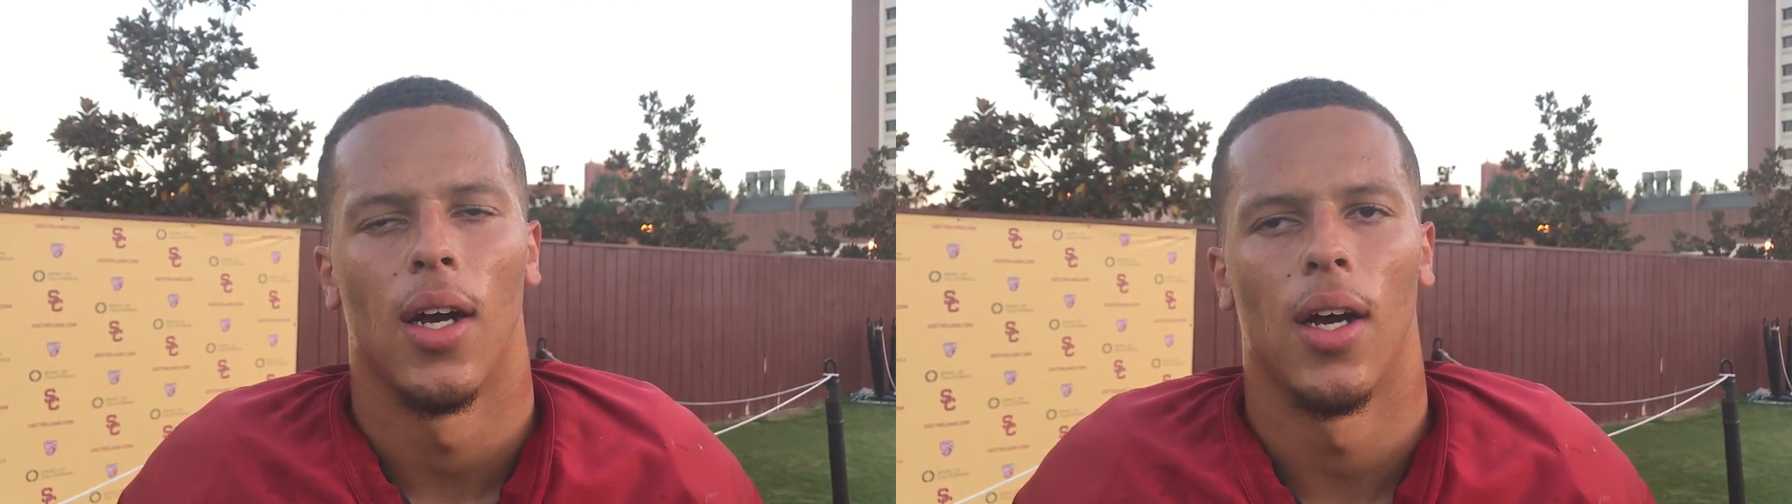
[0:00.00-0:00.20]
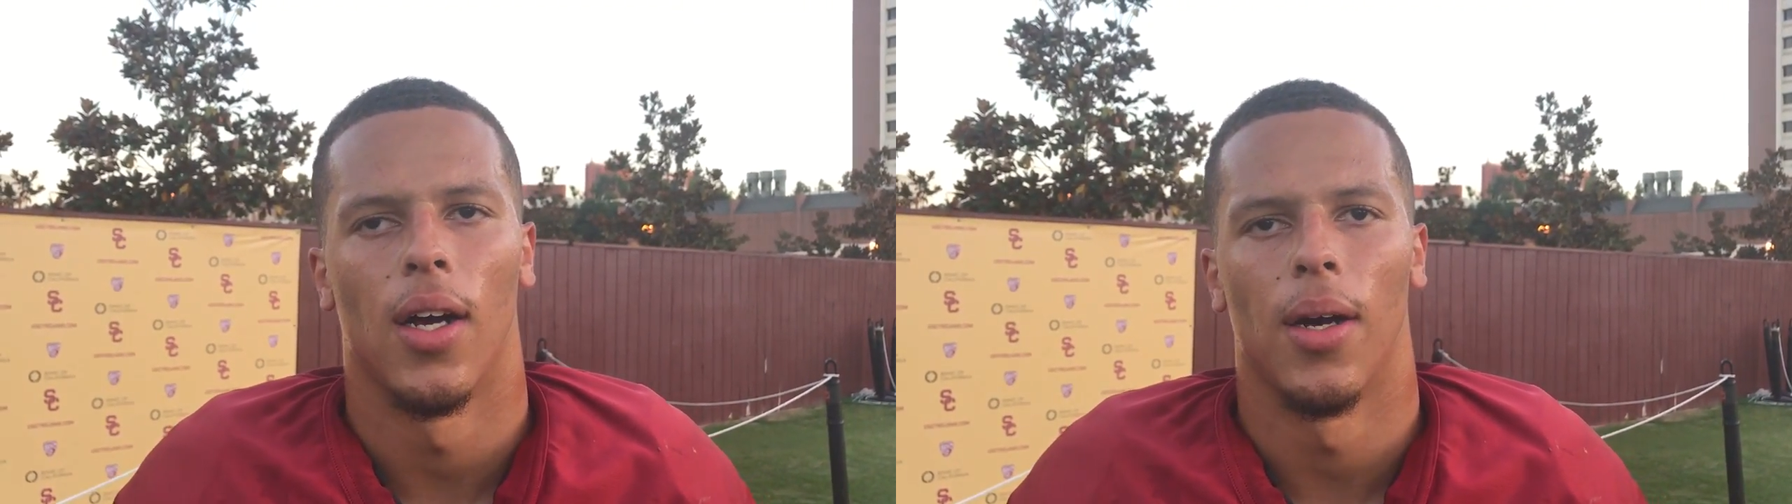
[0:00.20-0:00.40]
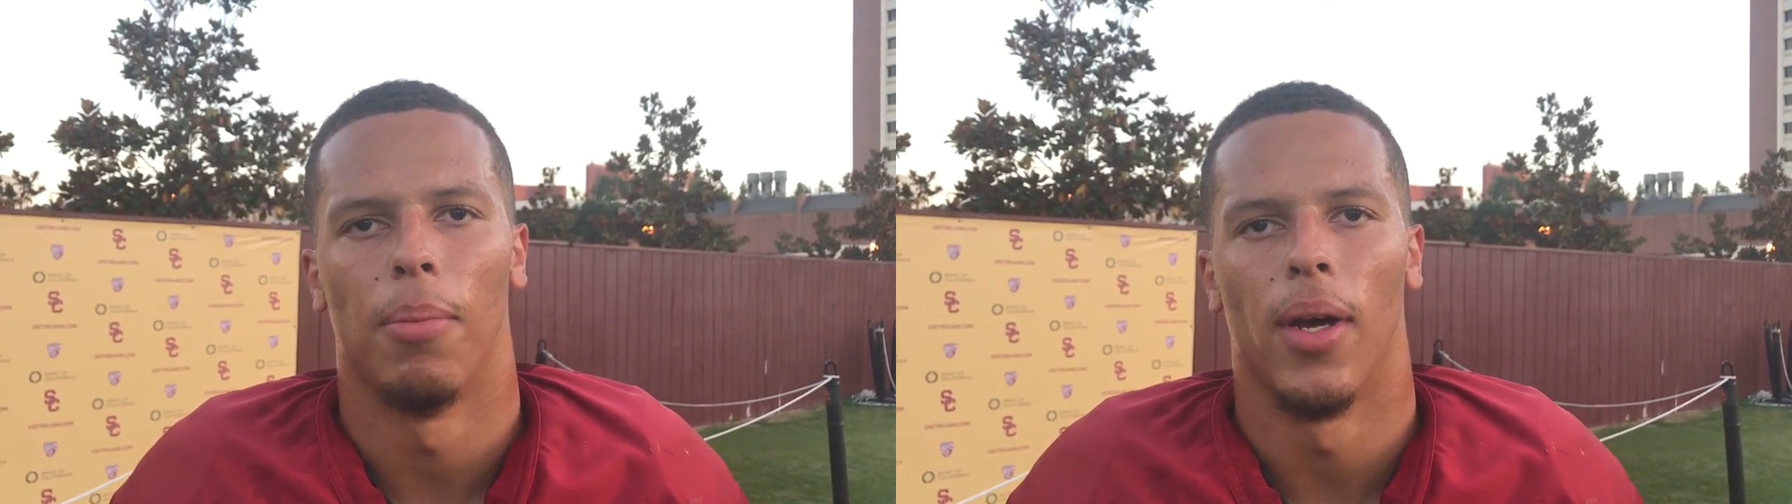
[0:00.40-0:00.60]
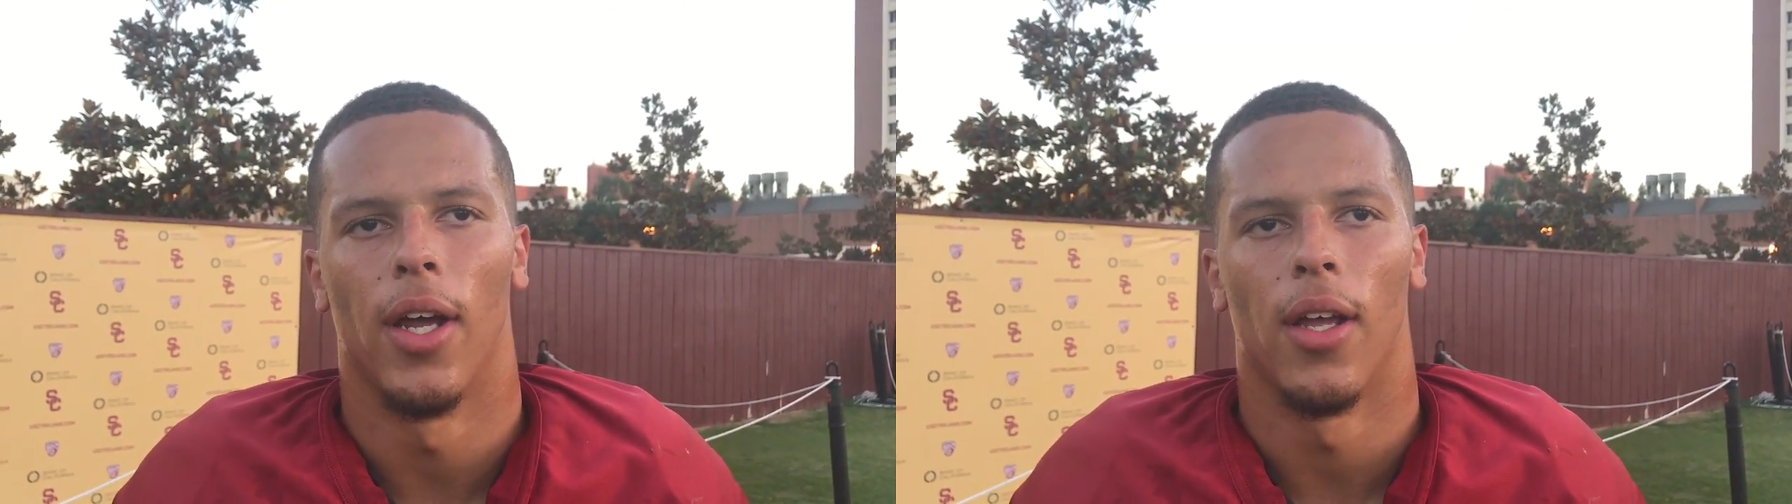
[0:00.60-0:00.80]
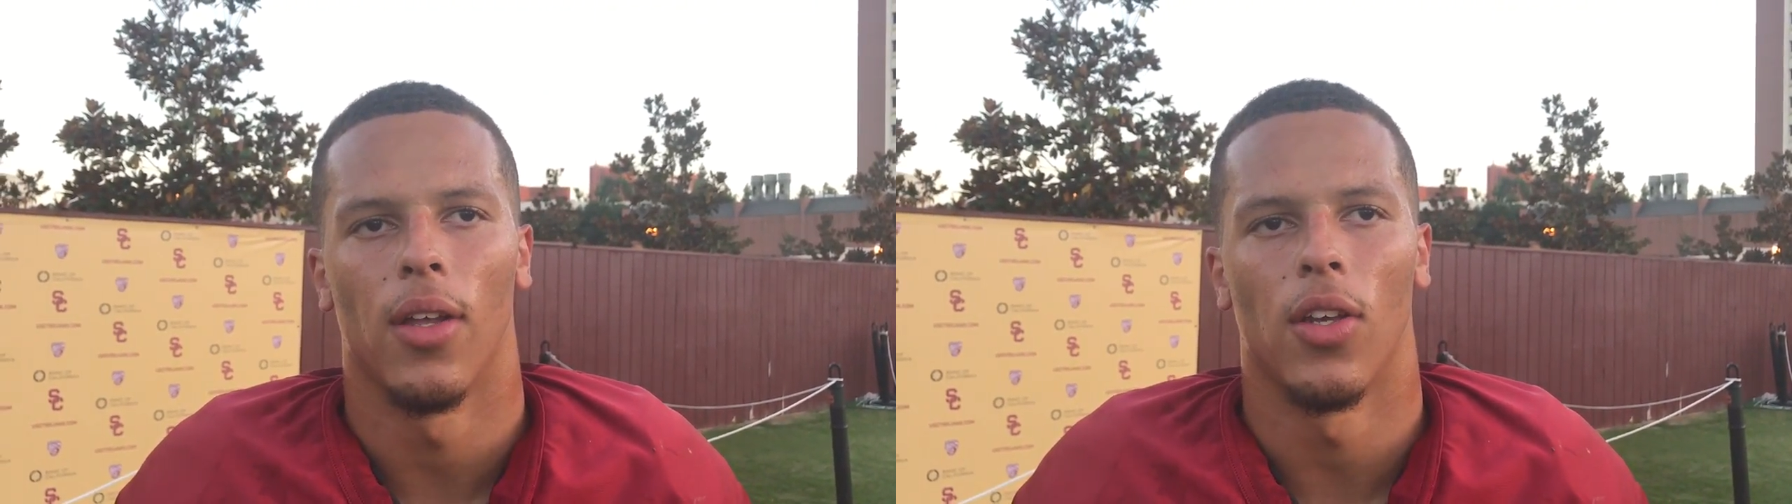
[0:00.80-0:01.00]

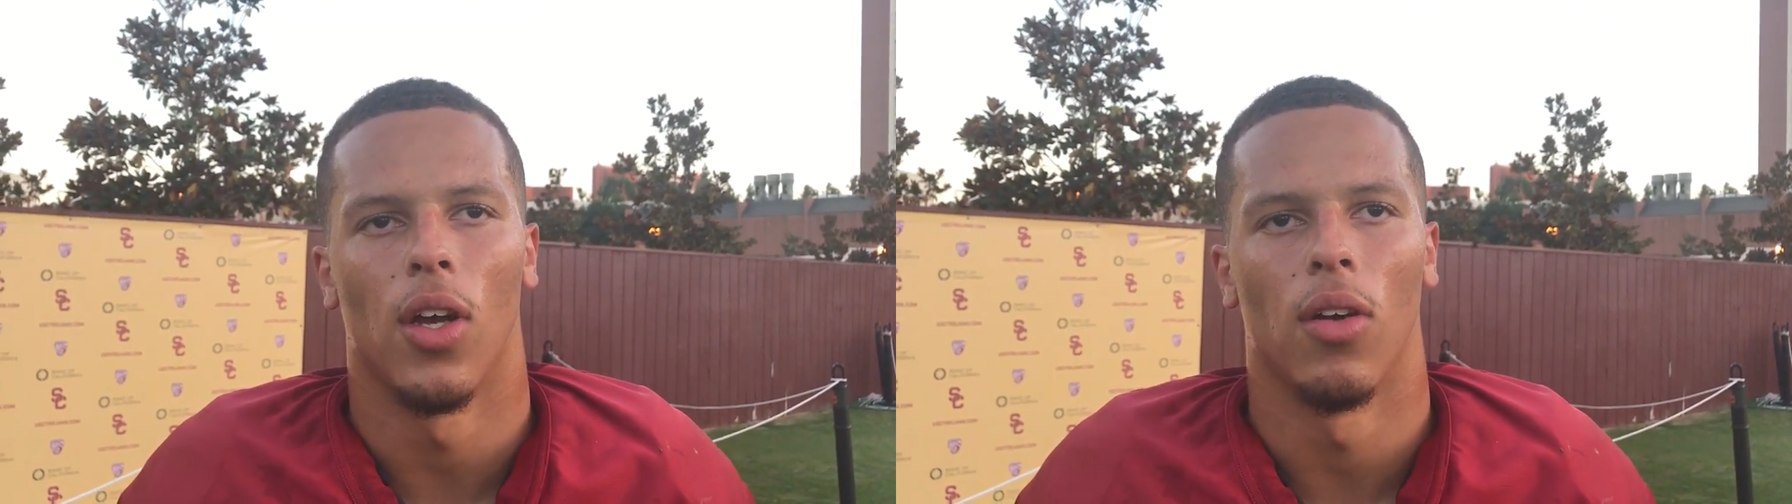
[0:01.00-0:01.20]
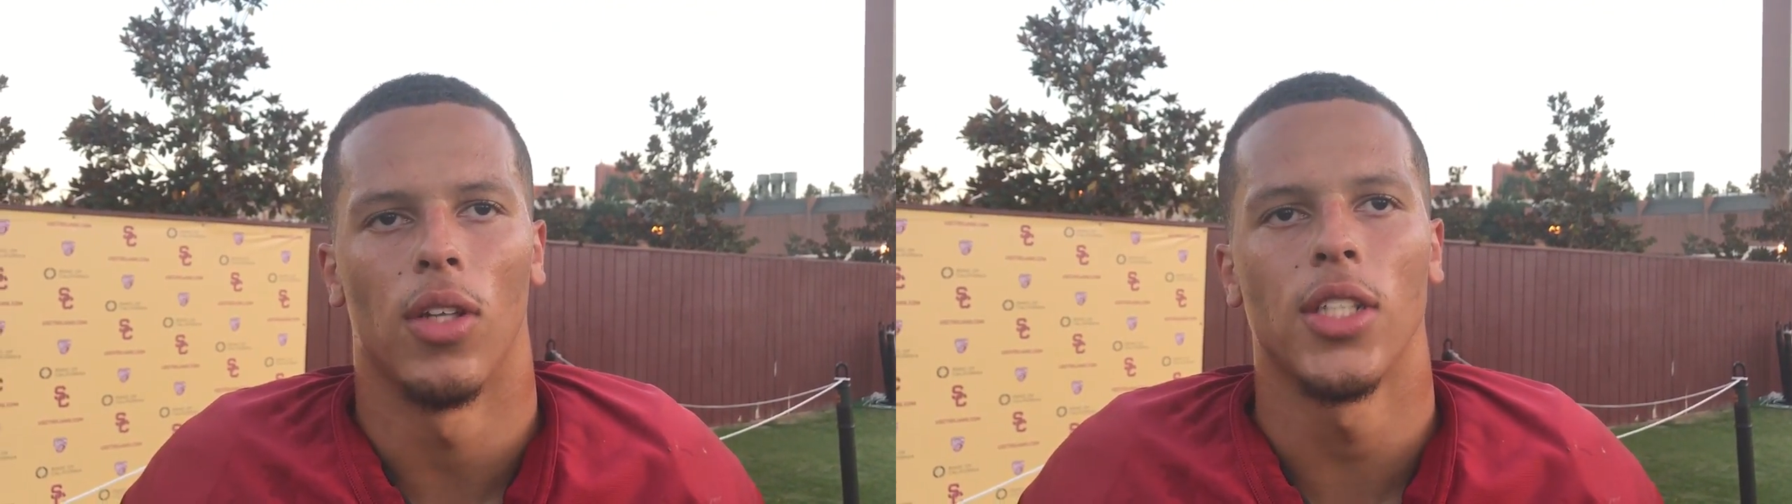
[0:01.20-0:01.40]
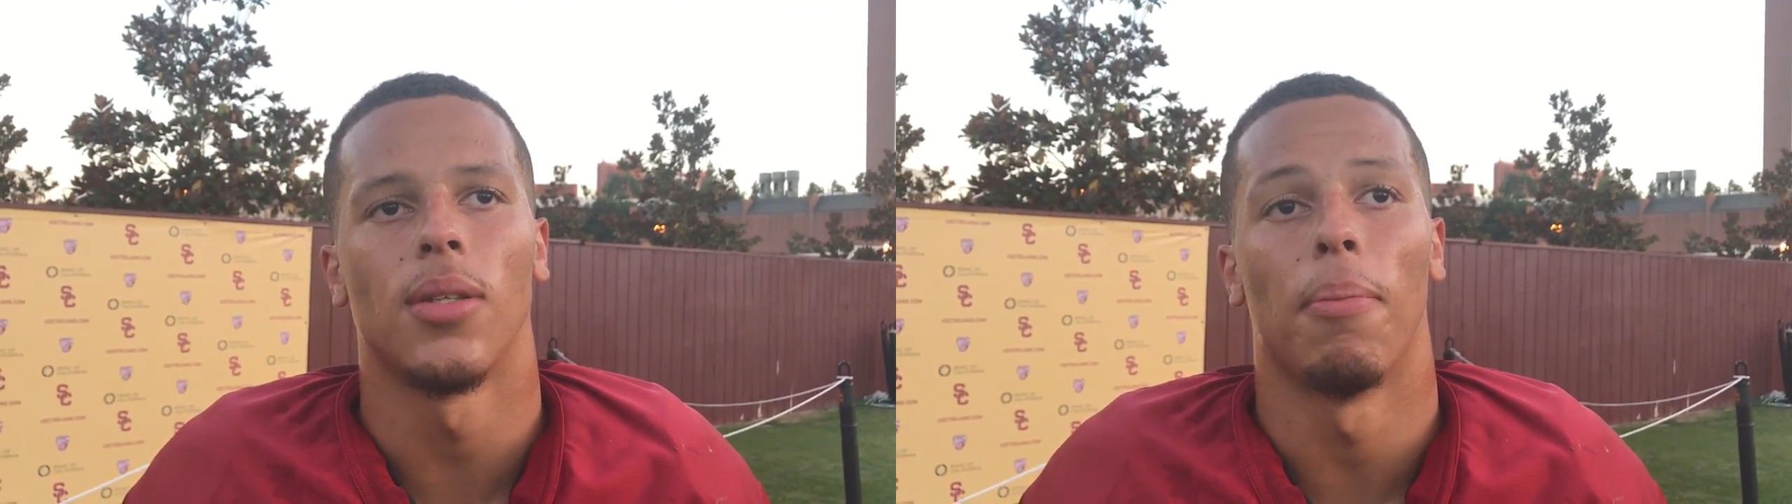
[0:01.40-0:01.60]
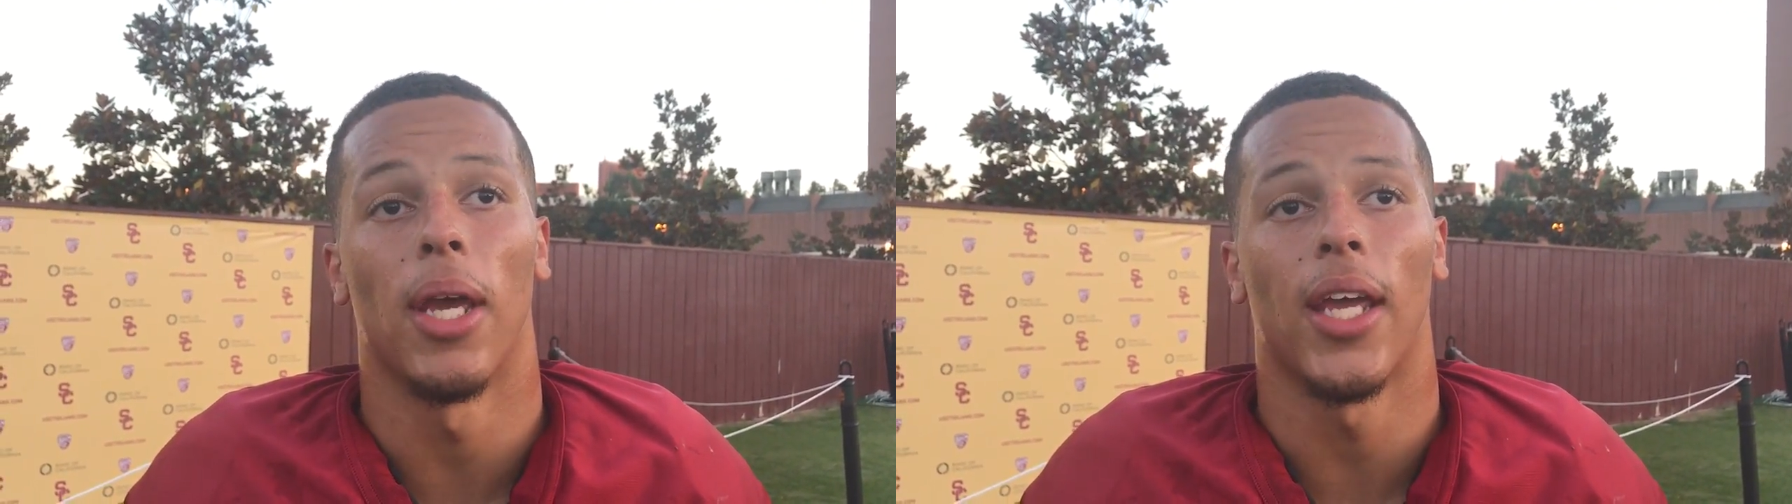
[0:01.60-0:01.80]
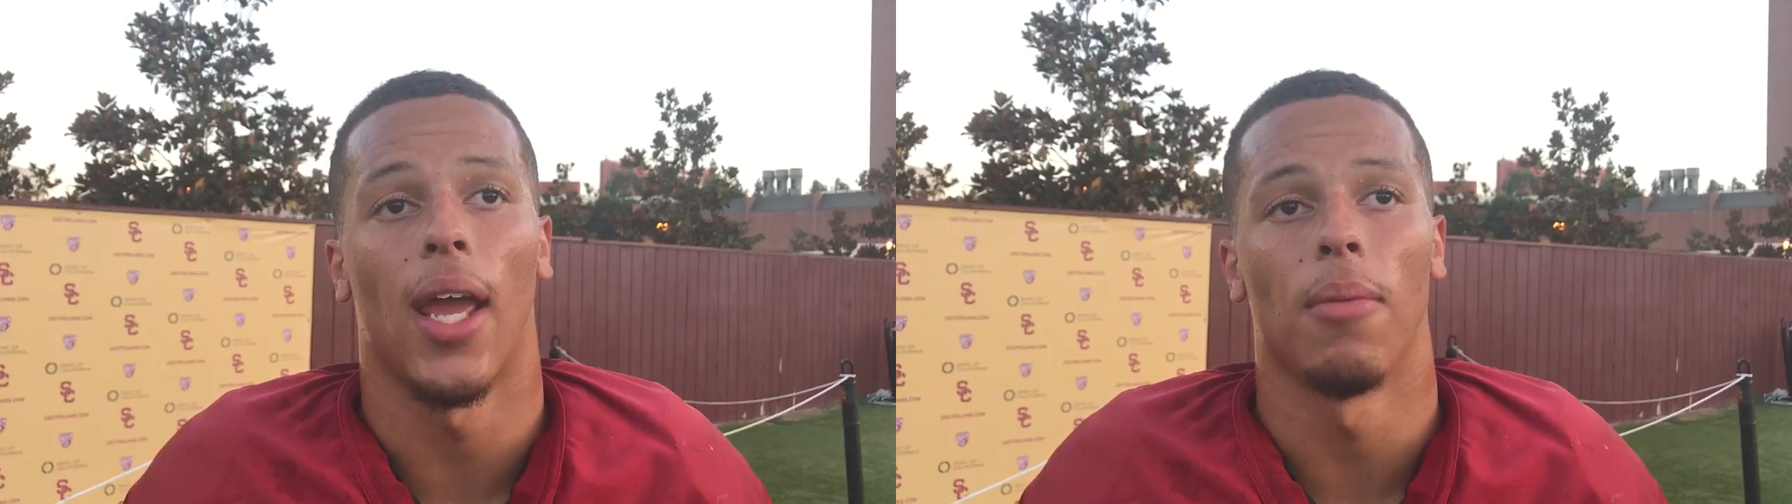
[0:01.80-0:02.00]
But, you know, this is a
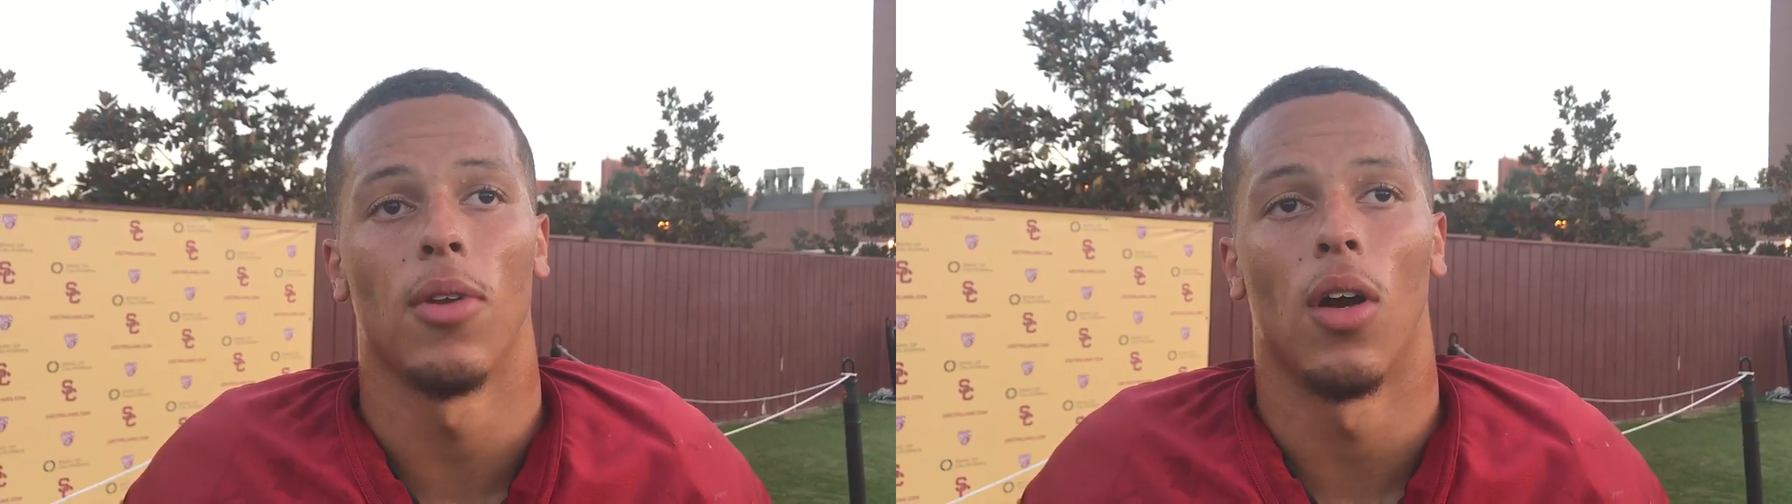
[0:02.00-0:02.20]
big game.